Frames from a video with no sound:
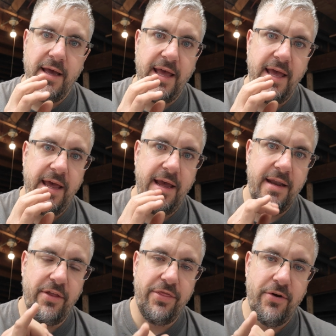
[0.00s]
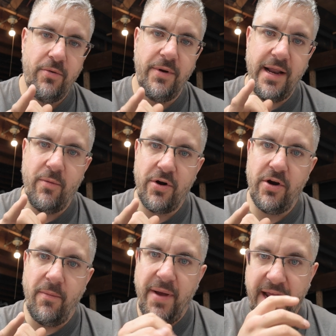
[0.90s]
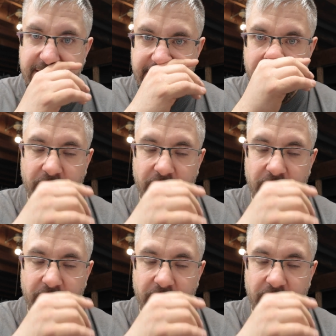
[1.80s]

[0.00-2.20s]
and a third one that I'm working on painting,